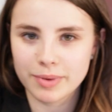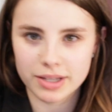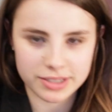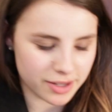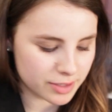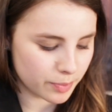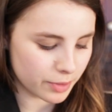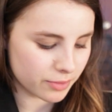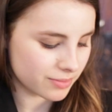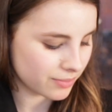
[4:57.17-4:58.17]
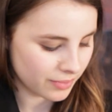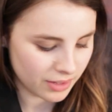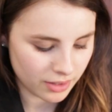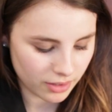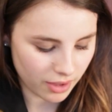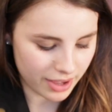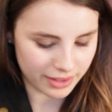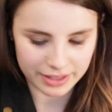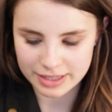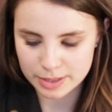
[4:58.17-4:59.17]
tomatoes, but I
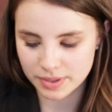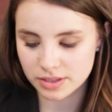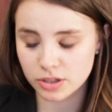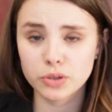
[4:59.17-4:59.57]
like these ones.